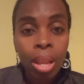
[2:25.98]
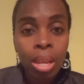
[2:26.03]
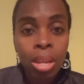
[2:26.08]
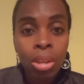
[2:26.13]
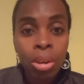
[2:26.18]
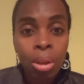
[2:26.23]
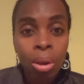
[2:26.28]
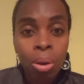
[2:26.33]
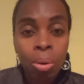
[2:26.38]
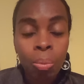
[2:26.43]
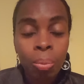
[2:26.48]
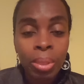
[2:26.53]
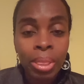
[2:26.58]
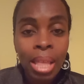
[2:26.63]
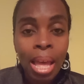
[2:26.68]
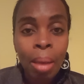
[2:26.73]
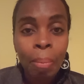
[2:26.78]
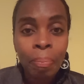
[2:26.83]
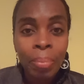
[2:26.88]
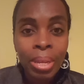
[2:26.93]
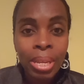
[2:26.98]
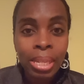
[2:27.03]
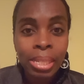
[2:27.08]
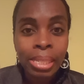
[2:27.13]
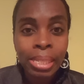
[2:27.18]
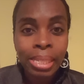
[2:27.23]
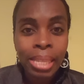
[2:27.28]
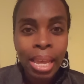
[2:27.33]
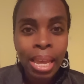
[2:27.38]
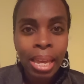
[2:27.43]
with that being
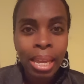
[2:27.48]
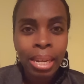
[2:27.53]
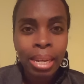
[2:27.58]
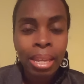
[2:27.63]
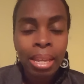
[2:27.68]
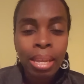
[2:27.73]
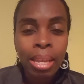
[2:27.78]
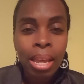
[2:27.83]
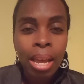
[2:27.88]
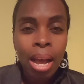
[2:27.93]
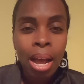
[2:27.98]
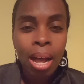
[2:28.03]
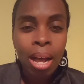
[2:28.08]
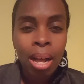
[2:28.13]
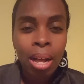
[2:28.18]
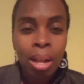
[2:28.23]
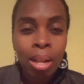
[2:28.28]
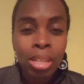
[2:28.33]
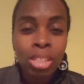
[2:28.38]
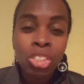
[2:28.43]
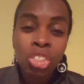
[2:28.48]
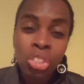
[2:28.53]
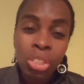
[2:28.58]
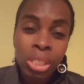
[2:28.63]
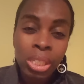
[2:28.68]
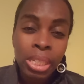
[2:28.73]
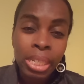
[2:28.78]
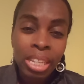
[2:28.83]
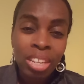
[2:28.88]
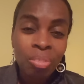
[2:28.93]
said, she
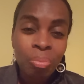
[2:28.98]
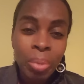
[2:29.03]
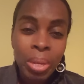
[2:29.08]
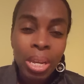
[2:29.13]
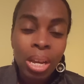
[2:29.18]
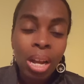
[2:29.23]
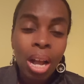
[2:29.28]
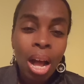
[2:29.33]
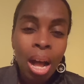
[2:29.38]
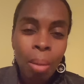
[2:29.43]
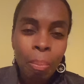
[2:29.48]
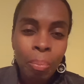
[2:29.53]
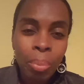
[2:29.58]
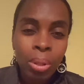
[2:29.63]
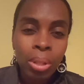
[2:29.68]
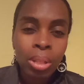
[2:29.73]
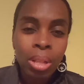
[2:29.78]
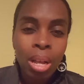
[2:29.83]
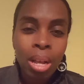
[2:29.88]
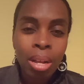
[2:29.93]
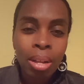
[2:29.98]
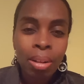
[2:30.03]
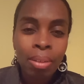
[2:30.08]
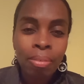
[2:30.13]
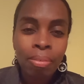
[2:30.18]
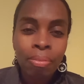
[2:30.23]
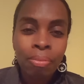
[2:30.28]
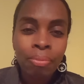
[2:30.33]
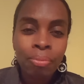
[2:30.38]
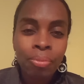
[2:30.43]
did give me a couple of